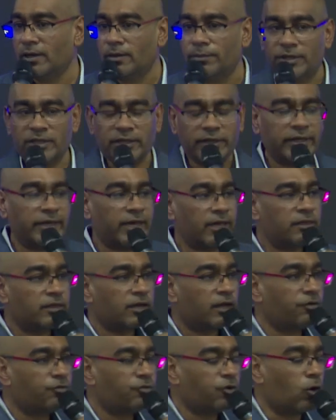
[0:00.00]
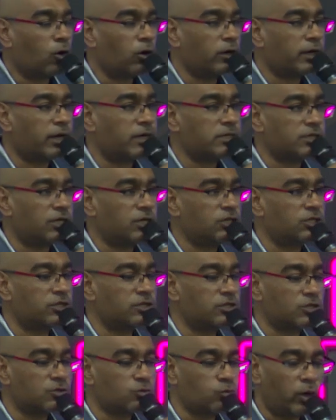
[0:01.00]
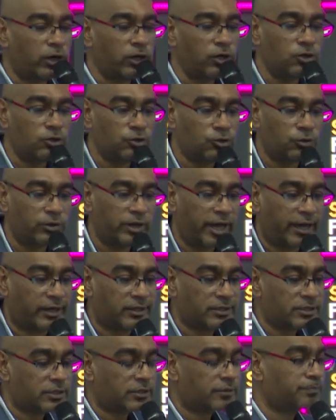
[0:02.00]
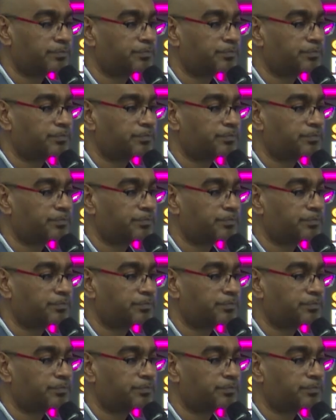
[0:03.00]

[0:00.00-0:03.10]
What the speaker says: But the key thing for organizations is, what do you do next?